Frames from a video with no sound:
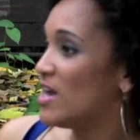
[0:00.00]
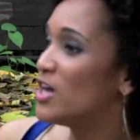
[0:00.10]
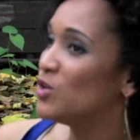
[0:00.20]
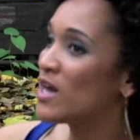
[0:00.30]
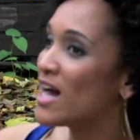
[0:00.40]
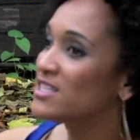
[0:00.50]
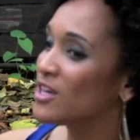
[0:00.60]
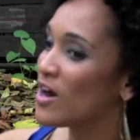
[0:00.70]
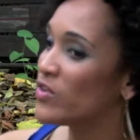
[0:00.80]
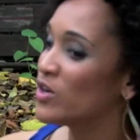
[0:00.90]
Mm-hmm. You constantly
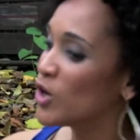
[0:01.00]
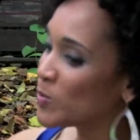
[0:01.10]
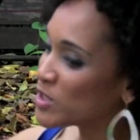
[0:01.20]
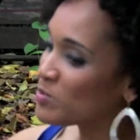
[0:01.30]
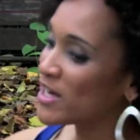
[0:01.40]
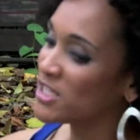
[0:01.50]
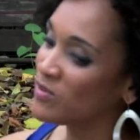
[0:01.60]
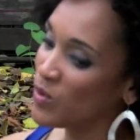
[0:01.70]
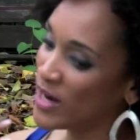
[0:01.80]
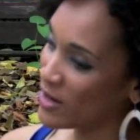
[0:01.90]
are either in her
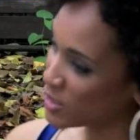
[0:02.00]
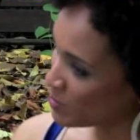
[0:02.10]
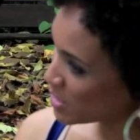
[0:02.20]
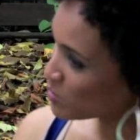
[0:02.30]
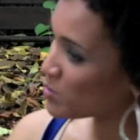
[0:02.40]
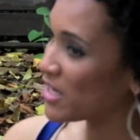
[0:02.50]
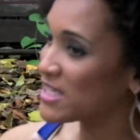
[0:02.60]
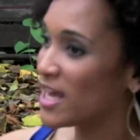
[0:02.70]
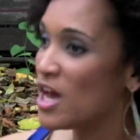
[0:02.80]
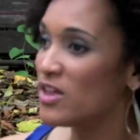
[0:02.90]
perspective or in outer space perspective. It's
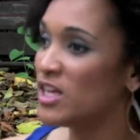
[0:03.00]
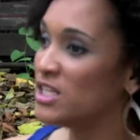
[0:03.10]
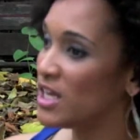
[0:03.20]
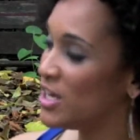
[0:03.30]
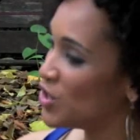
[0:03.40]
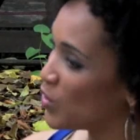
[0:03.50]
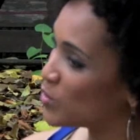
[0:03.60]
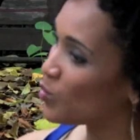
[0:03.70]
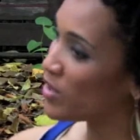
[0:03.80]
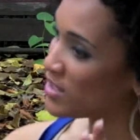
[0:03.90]
like he, he
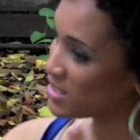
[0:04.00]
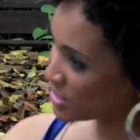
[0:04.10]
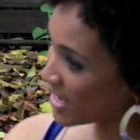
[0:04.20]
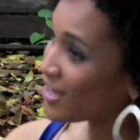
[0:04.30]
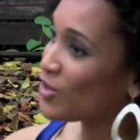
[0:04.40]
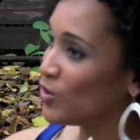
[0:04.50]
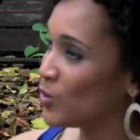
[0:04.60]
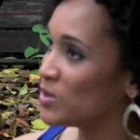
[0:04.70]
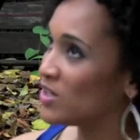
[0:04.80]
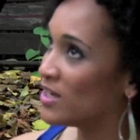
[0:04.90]
knows where to take
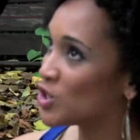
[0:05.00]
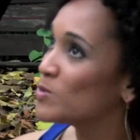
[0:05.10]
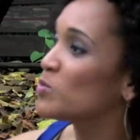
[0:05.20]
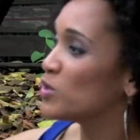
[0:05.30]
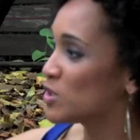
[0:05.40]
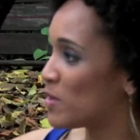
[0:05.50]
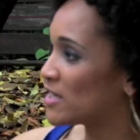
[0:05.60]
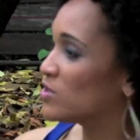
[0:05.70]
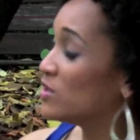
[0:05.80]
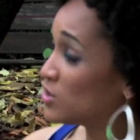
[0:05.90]
you in terms of
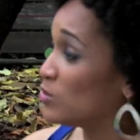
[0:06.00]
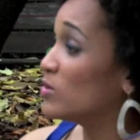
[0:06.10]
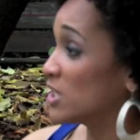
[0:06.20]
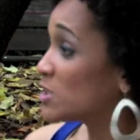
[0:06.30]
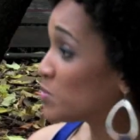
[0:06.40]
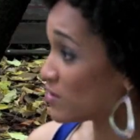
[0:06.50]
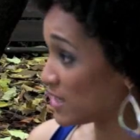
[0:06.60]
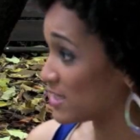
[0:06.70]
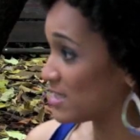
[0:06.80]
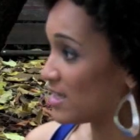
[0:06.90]
perspective so that you experience